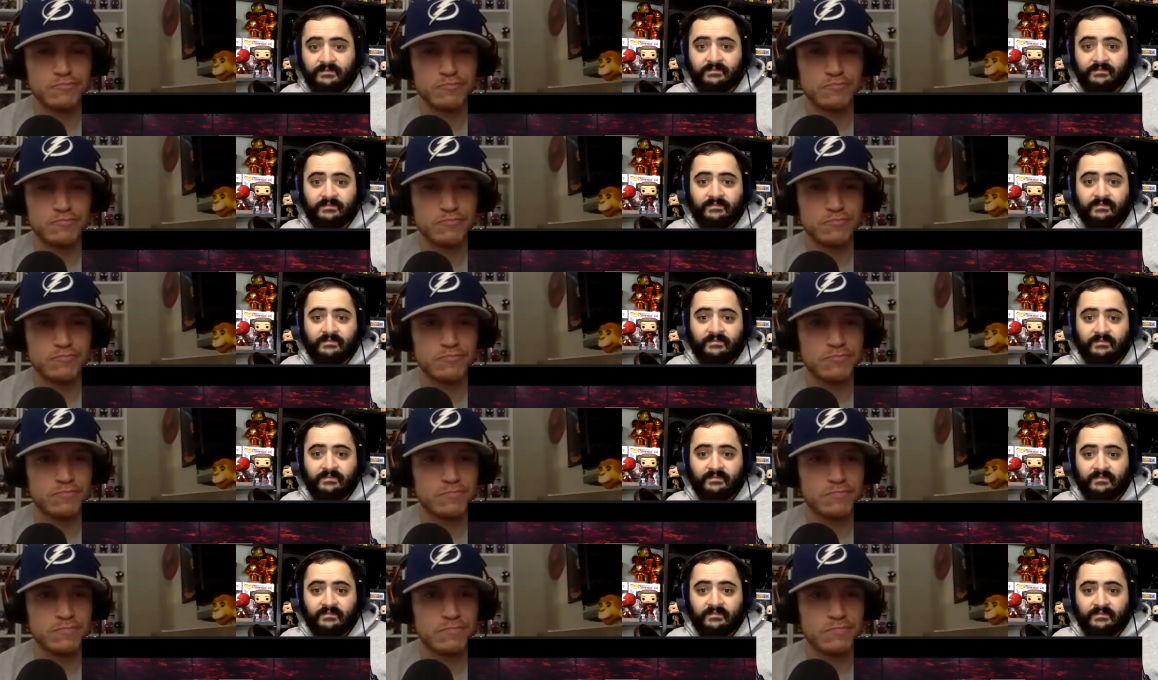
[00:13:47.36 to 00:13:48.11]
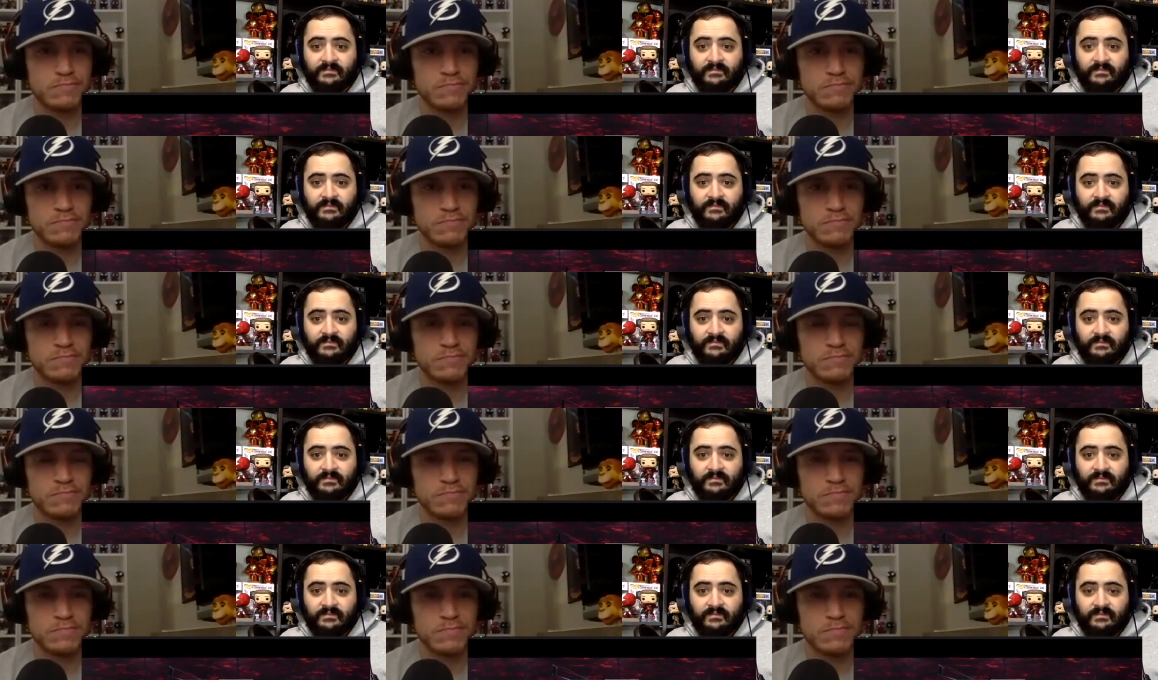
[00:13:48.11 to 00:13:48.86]

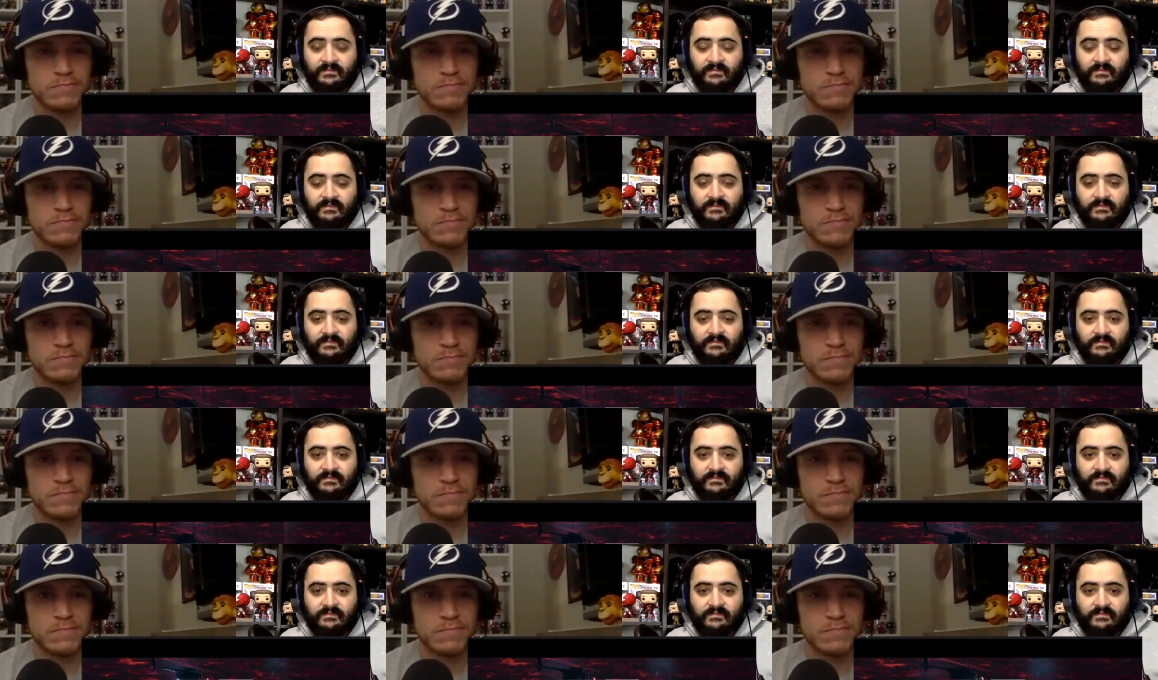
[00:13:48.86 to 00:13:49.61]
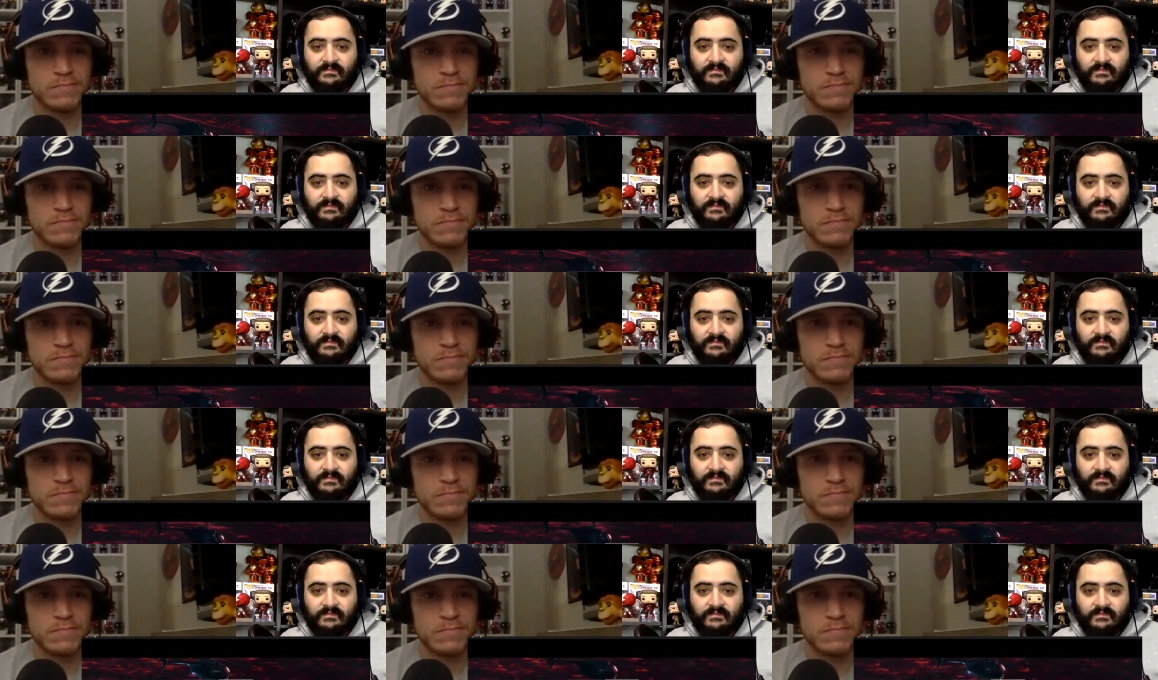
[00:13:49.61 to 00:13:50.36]

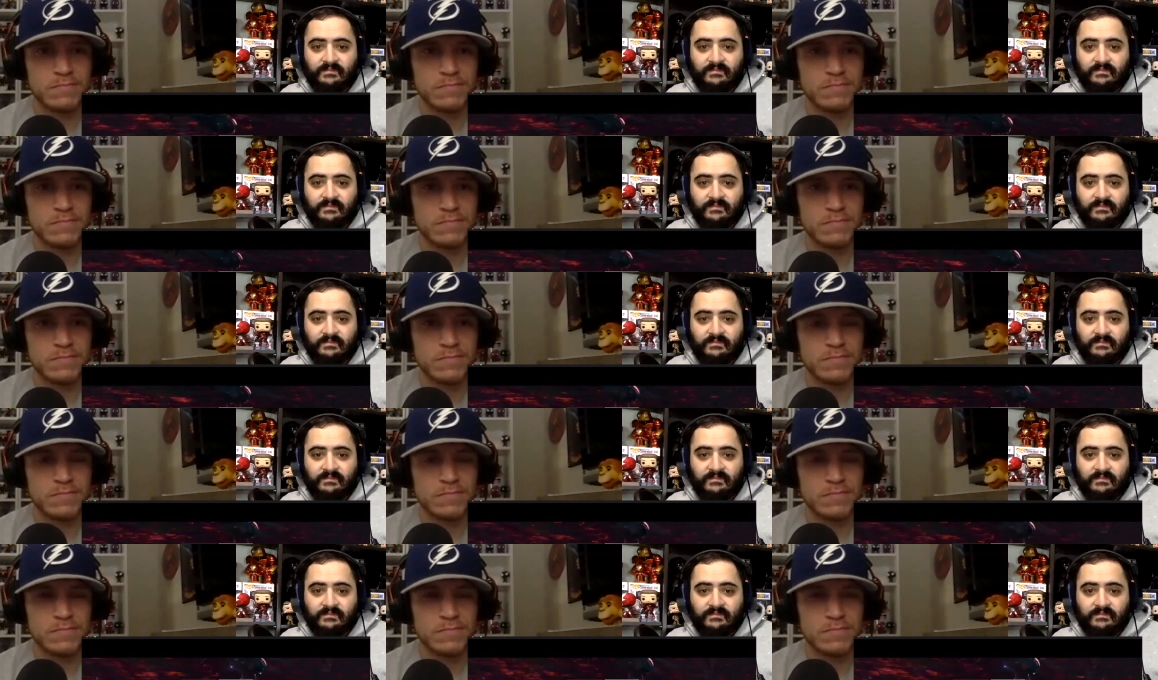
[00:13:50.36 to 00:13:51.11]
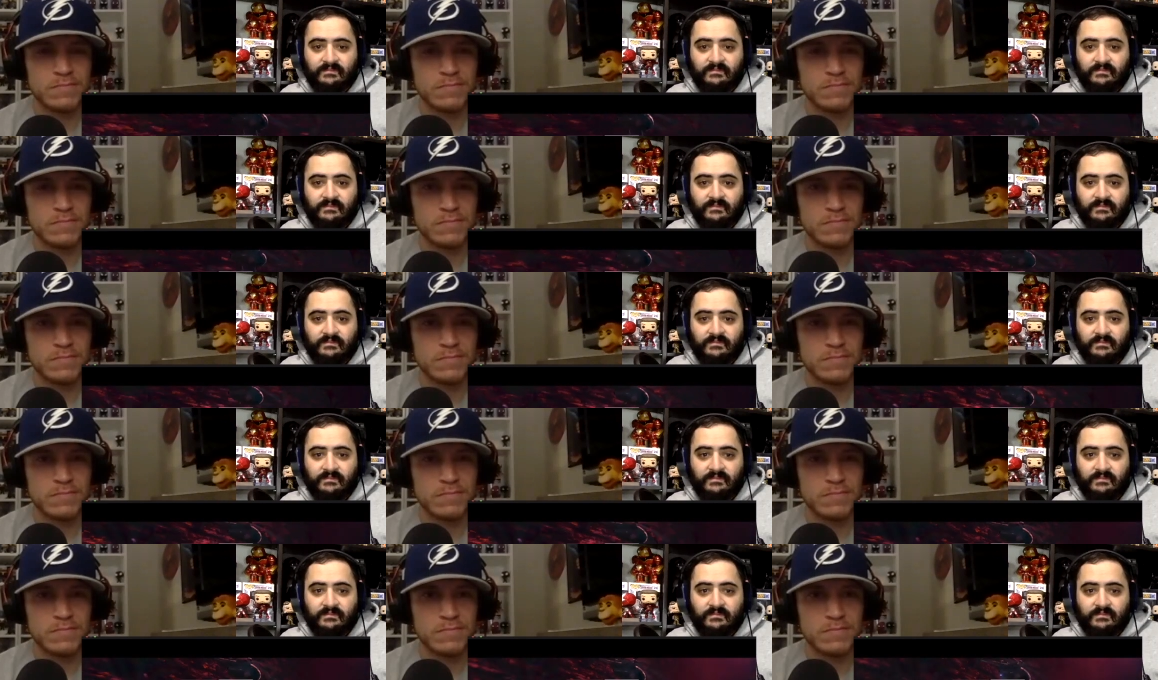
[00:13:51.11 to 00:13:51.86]

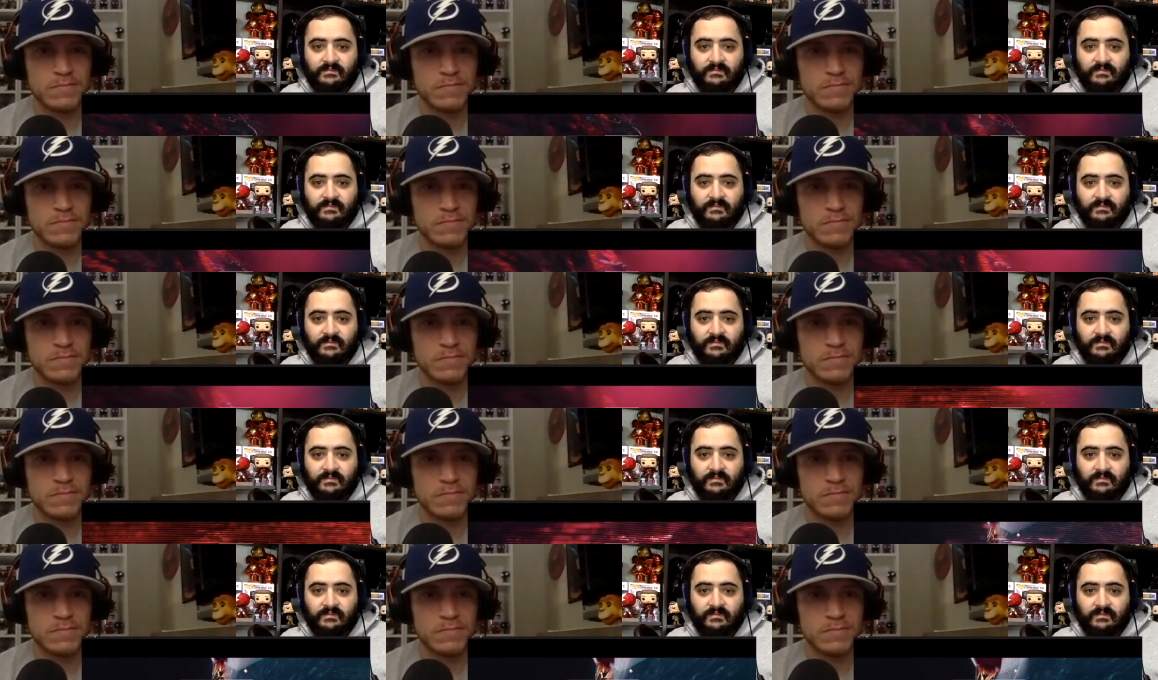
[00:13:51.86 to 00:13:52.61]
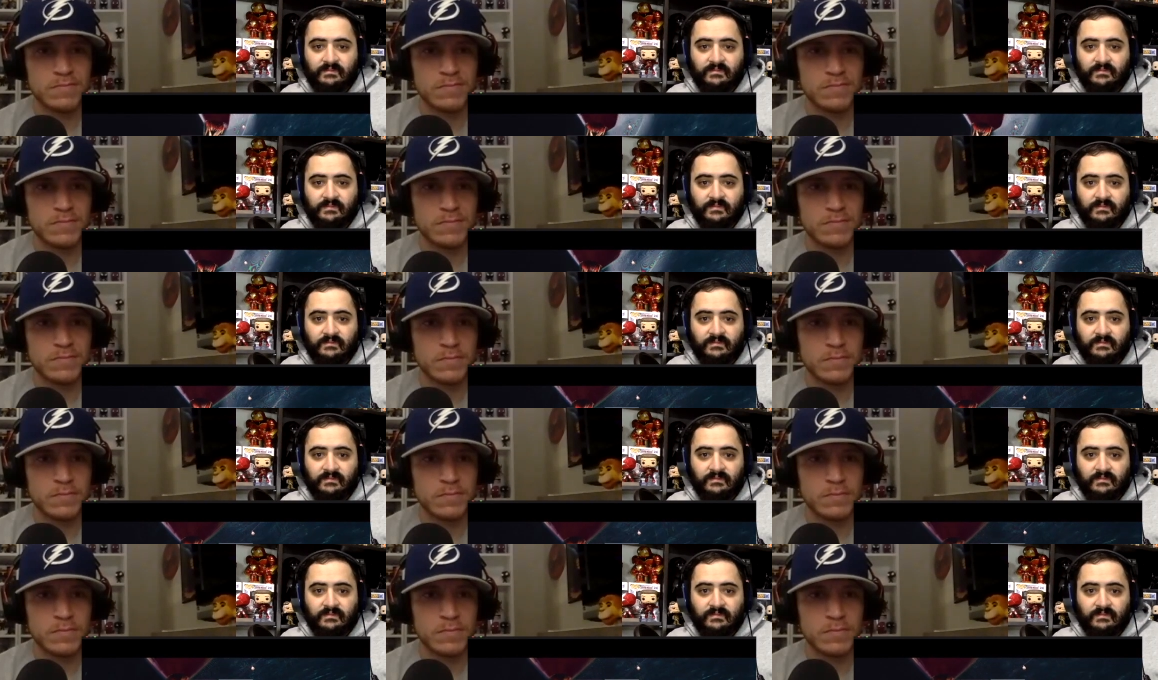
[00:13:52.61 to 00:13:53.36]

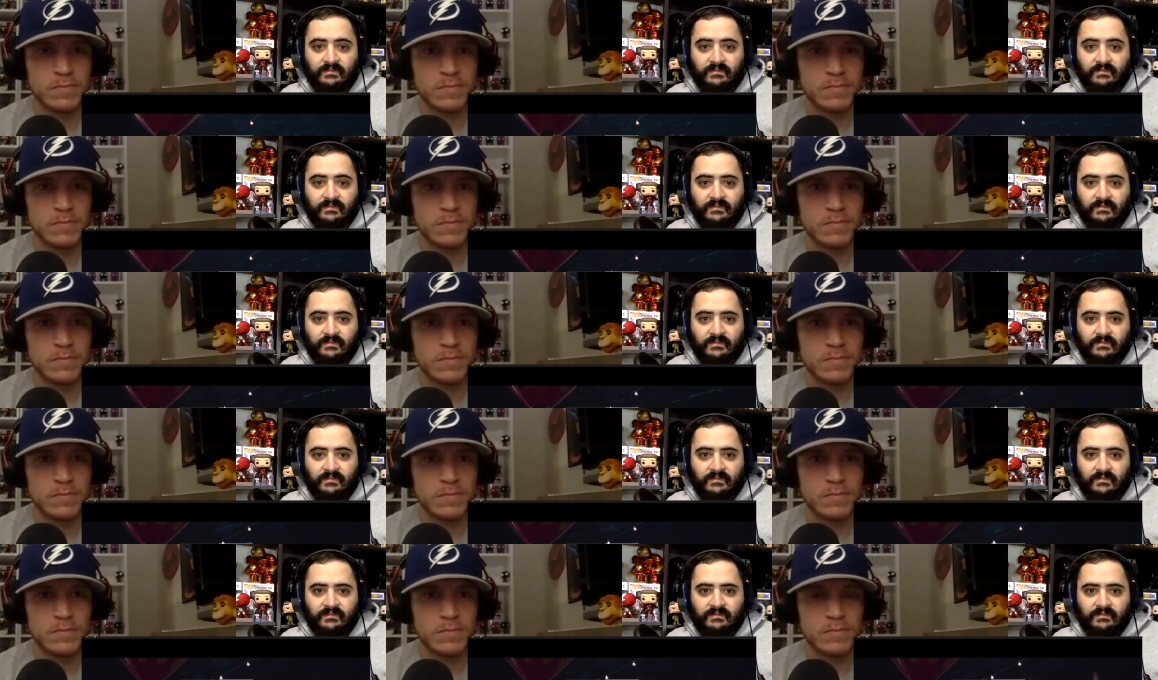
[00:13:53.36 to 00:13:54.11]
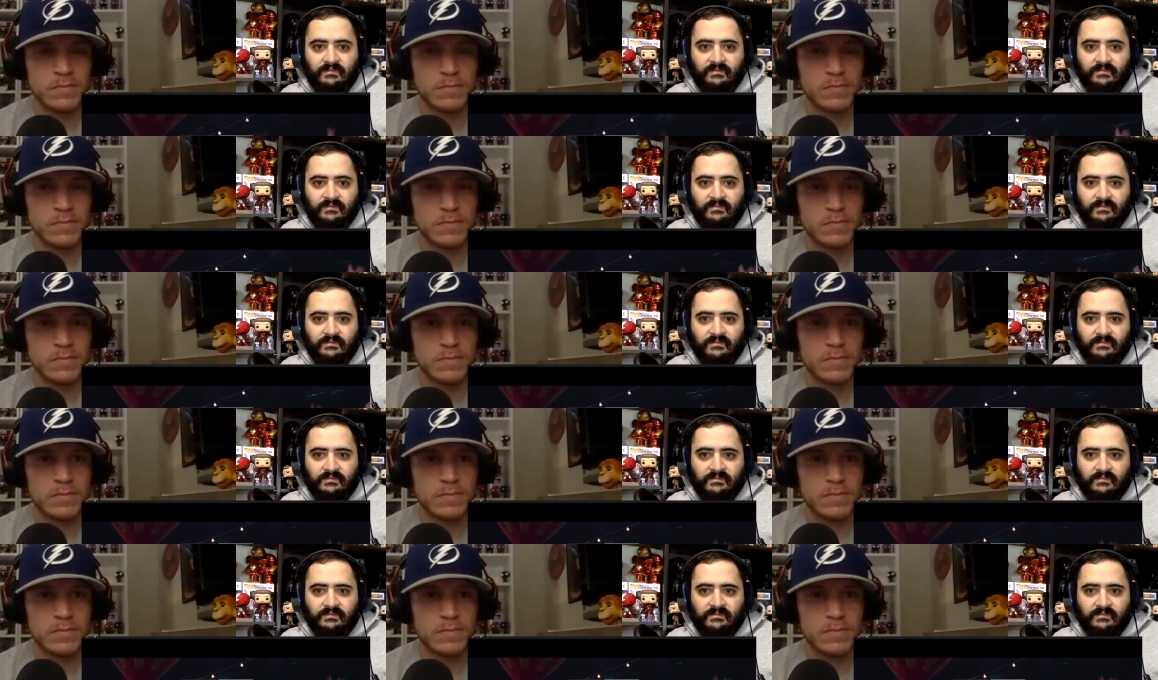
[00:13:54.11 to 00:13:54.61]
Nothing is said.